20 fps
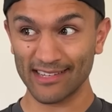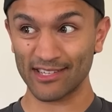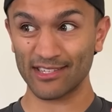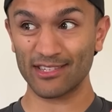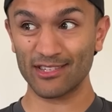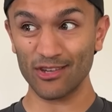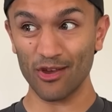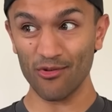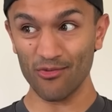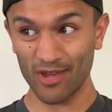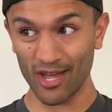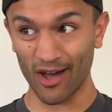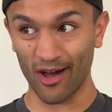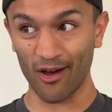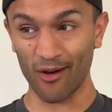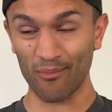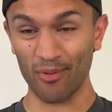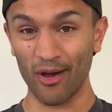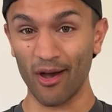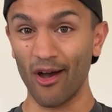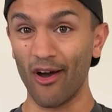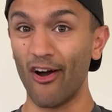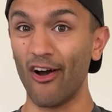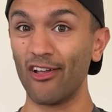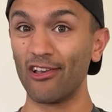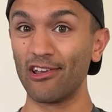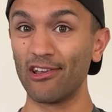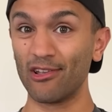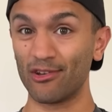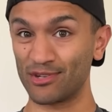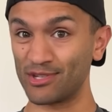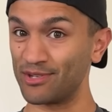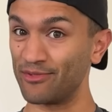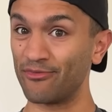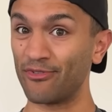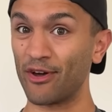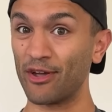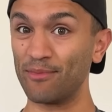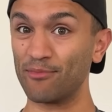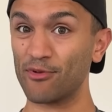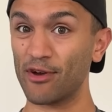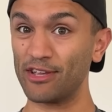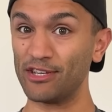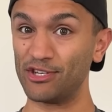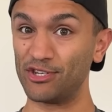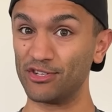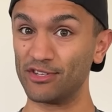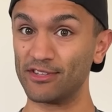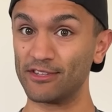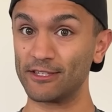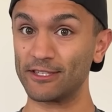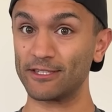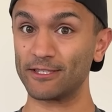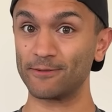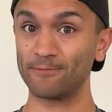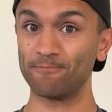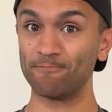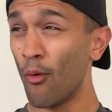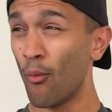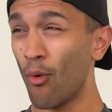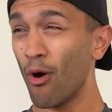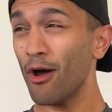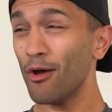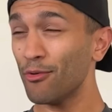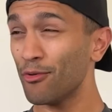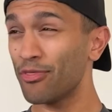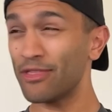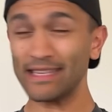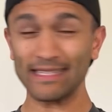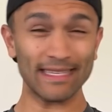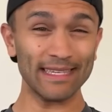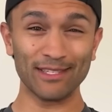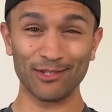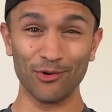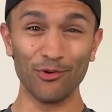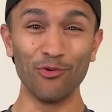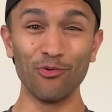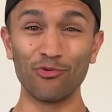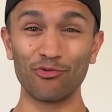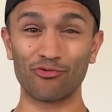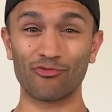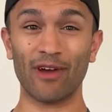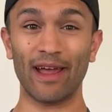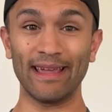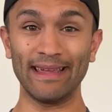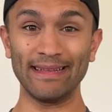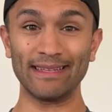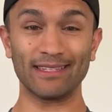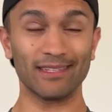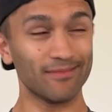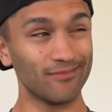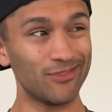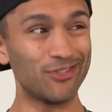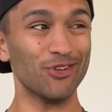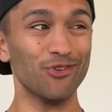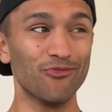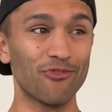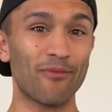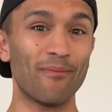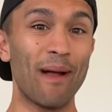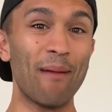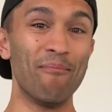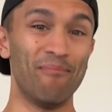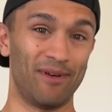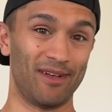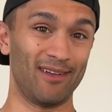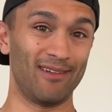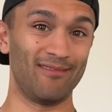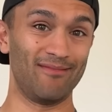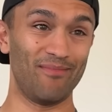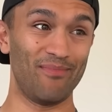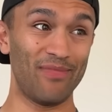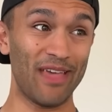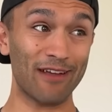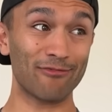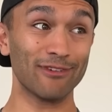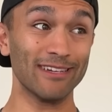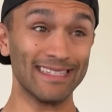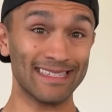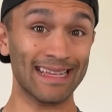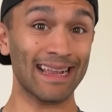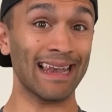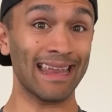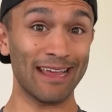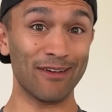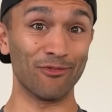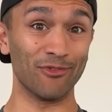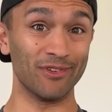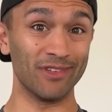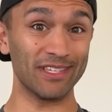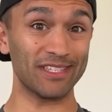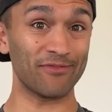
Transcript: soak up a lot of vibrations. While this is all great, do remember, there is clearance